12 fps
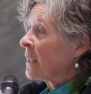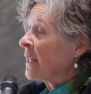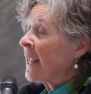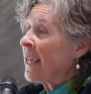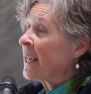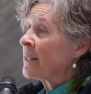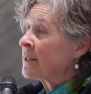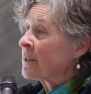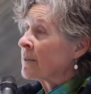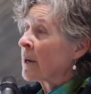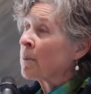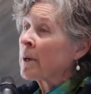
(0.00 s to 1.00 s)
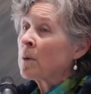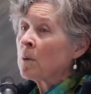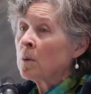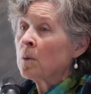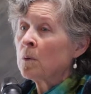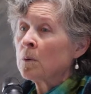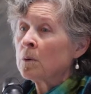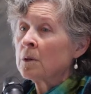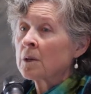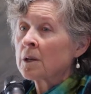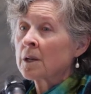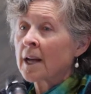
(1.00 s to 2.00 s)
land that we are
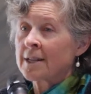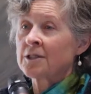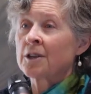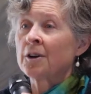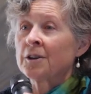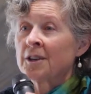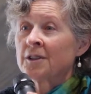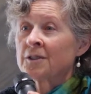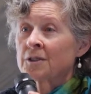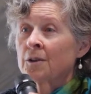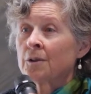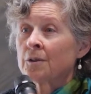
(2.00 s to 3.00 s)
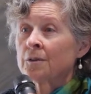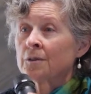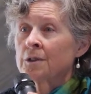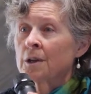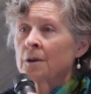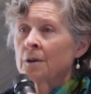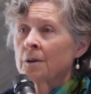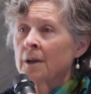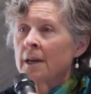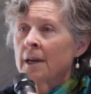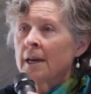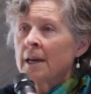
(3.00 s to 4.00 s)
all custodians of. So,
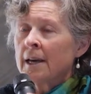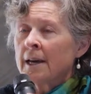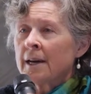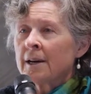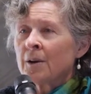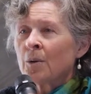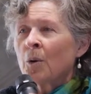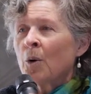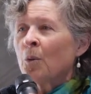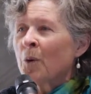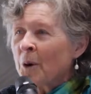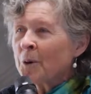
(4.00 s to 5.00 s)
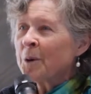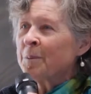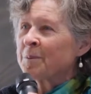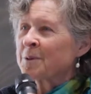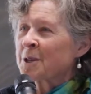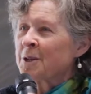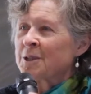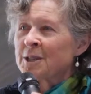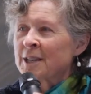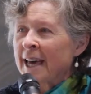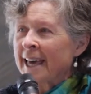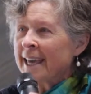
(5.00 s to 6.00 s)
welcome to
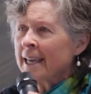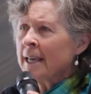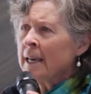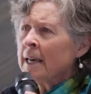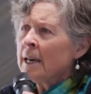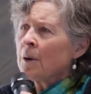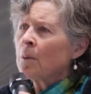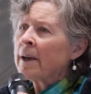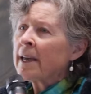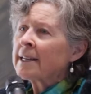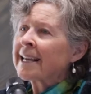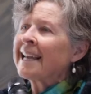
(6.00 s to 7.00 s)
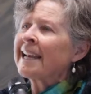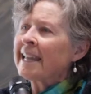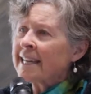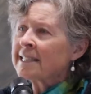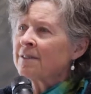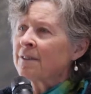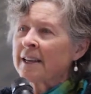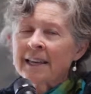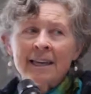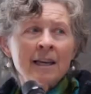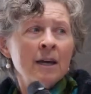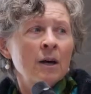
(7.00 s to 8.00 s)
today. We
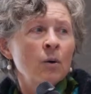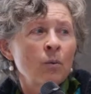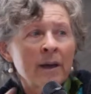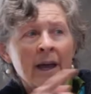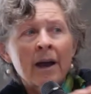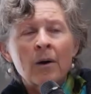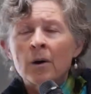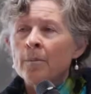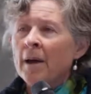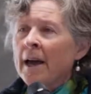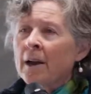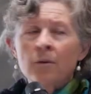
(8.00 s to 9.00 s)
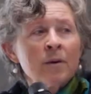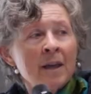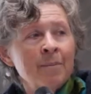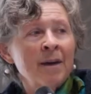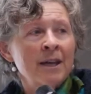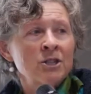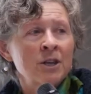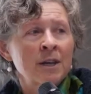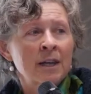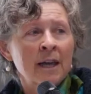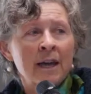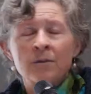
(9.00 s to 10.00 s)
are about
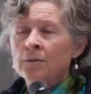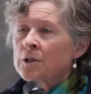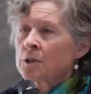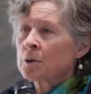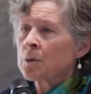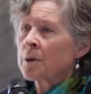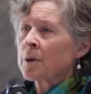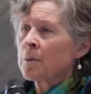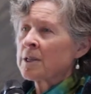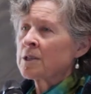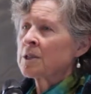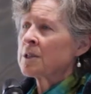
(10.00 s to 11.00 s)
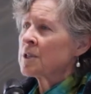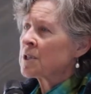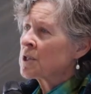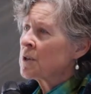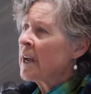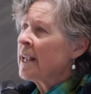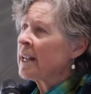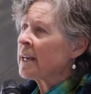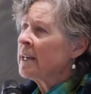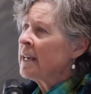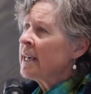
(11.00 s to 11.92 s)
reimagining and restoring Western Australia.